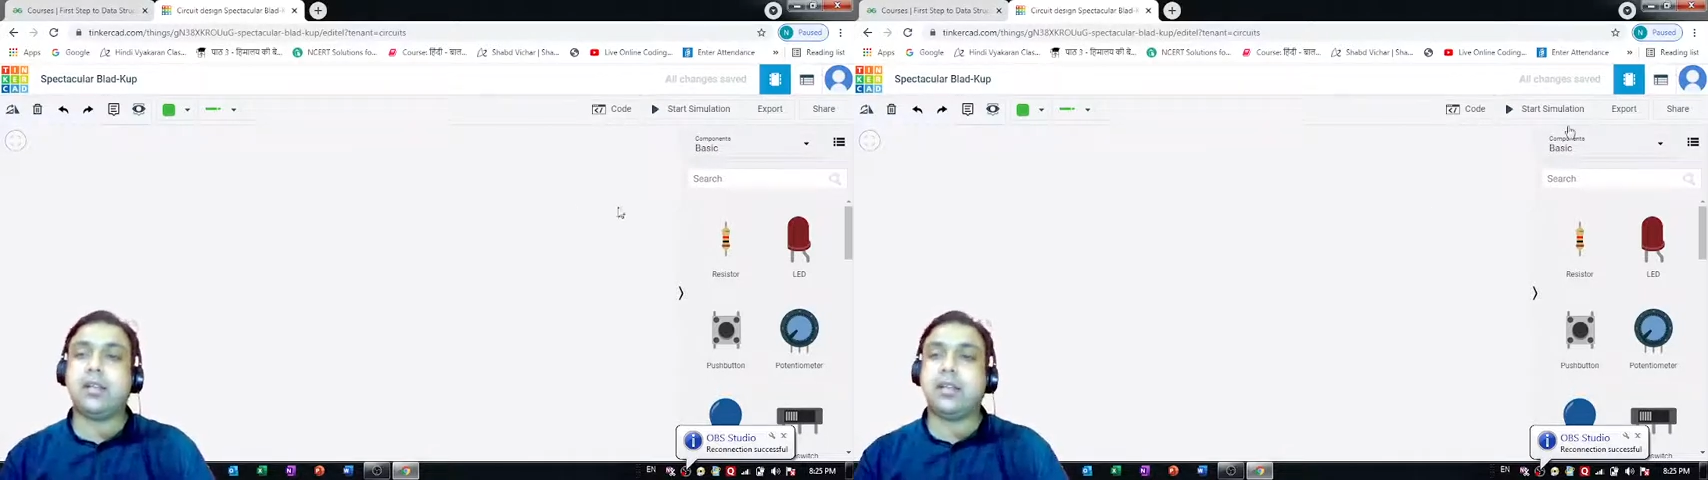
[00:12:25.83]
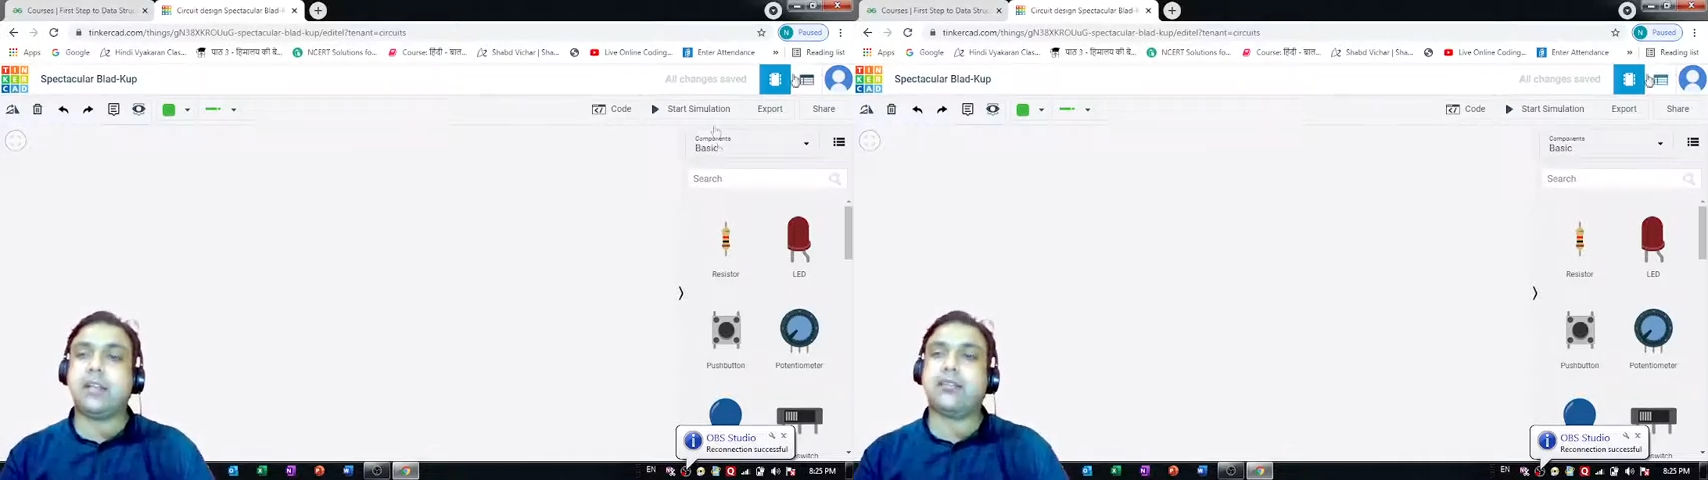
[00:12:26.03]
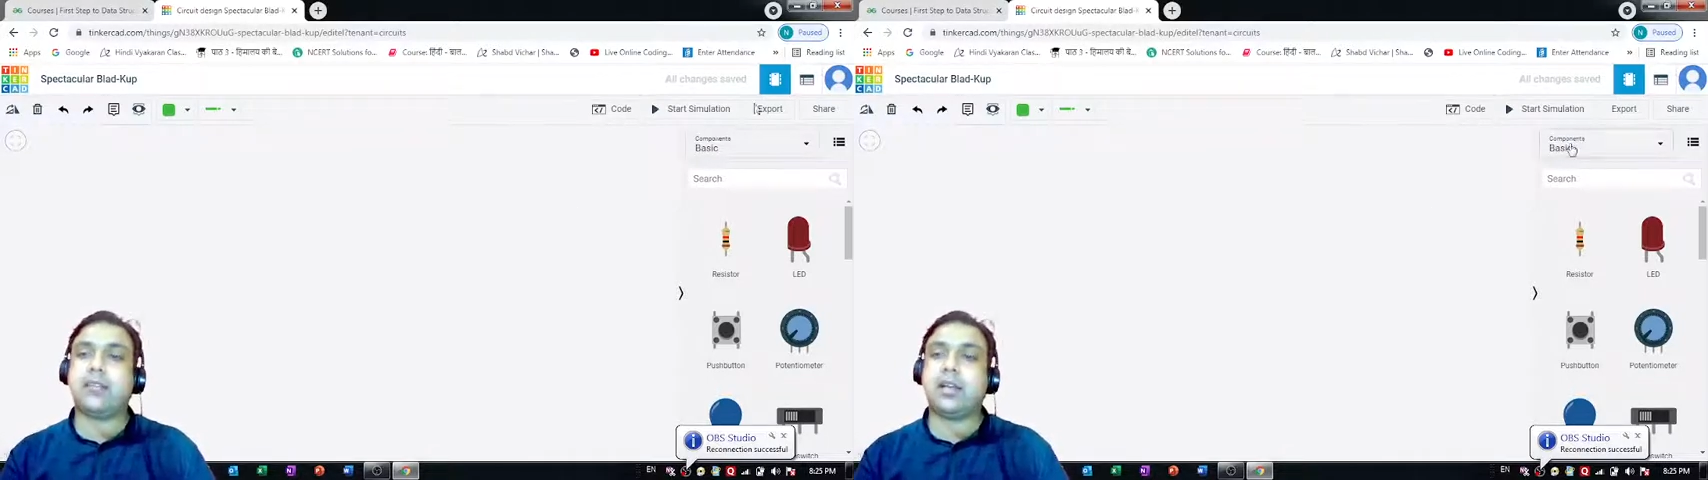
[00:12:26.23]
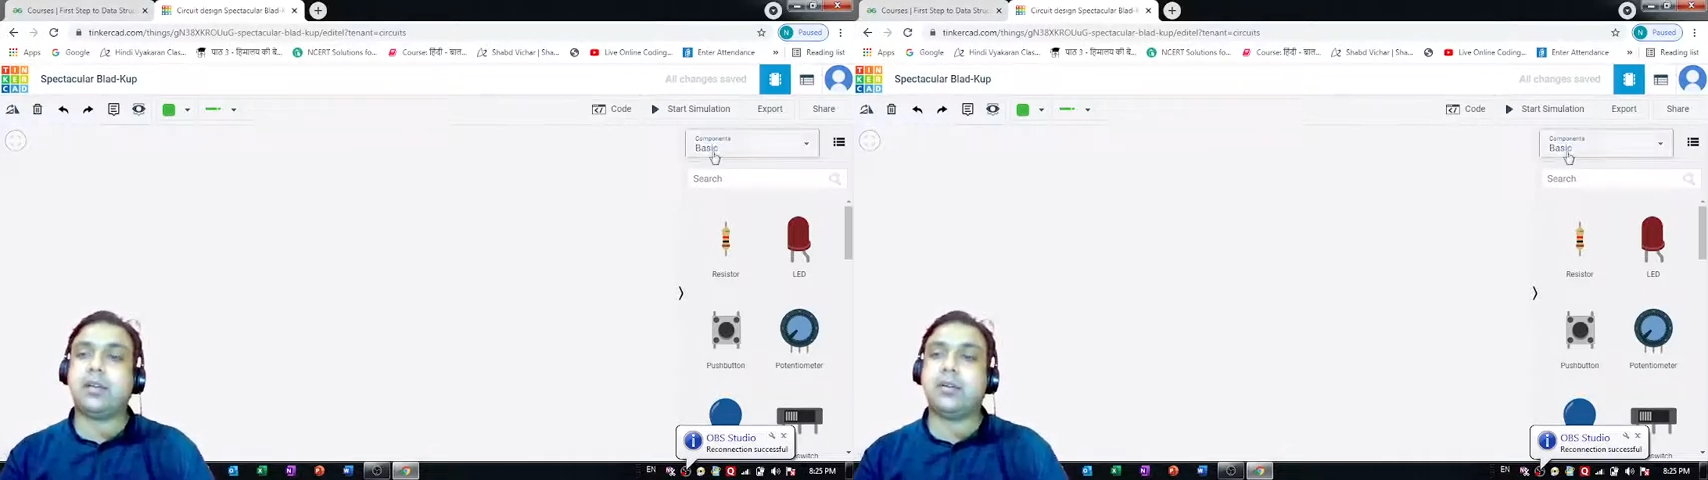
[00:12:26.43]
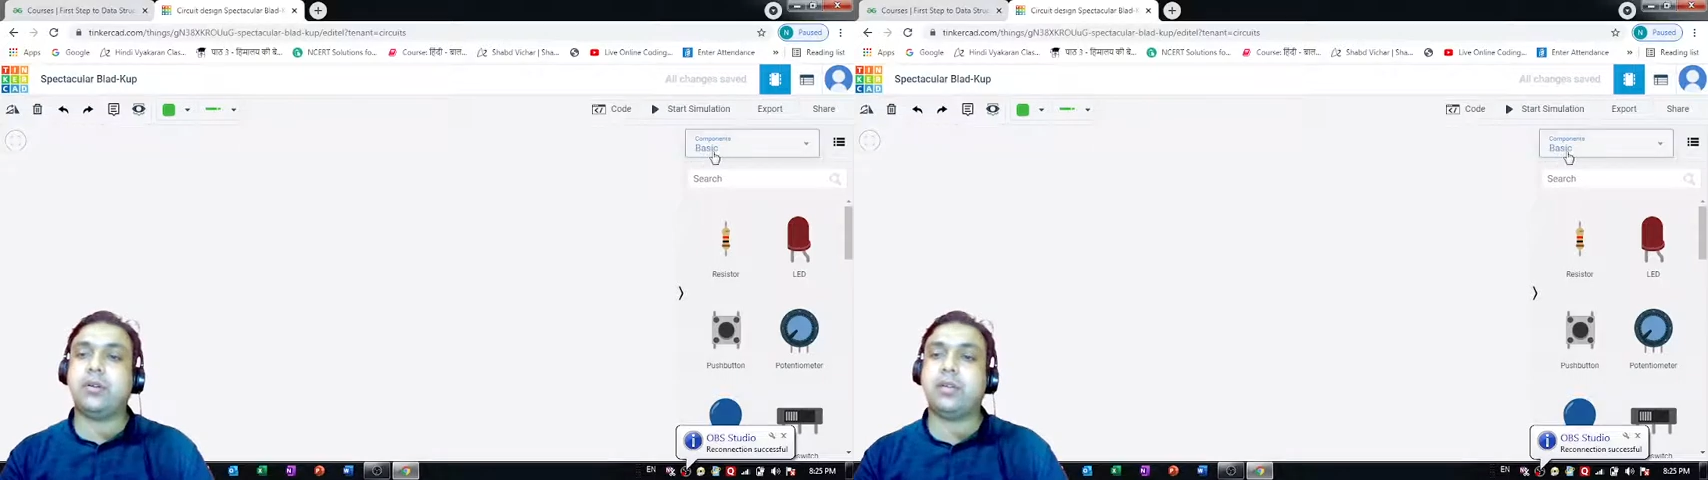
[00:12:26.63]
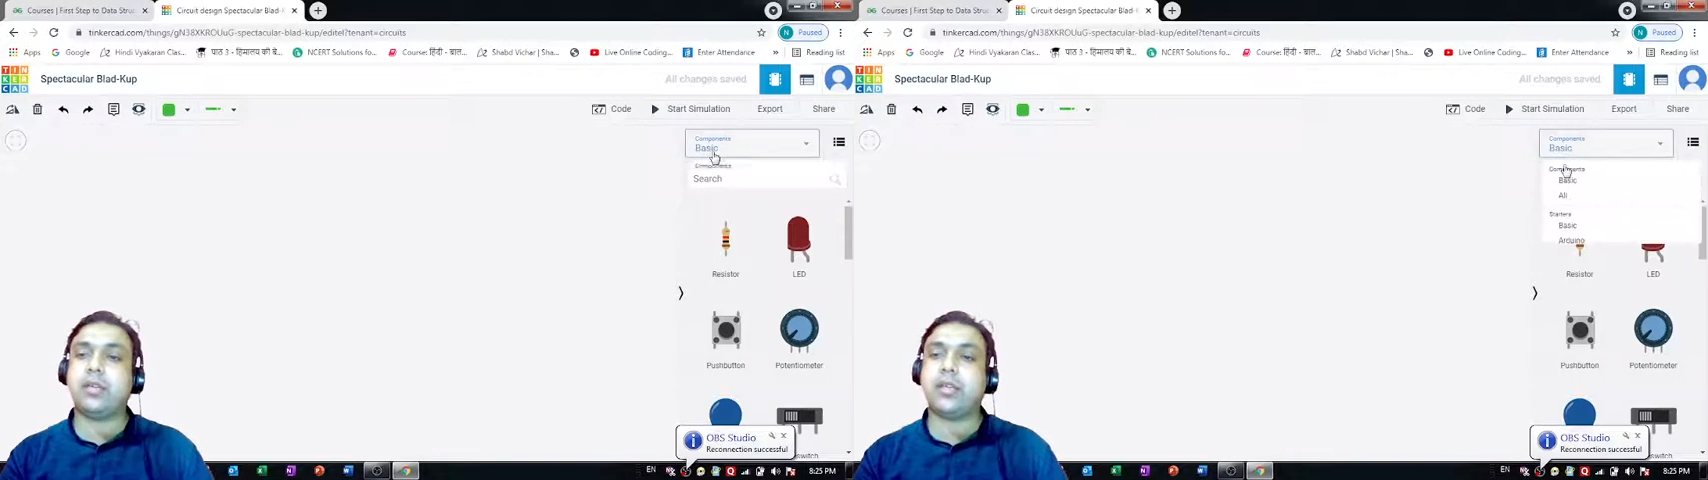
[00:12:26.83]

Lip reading: Let's now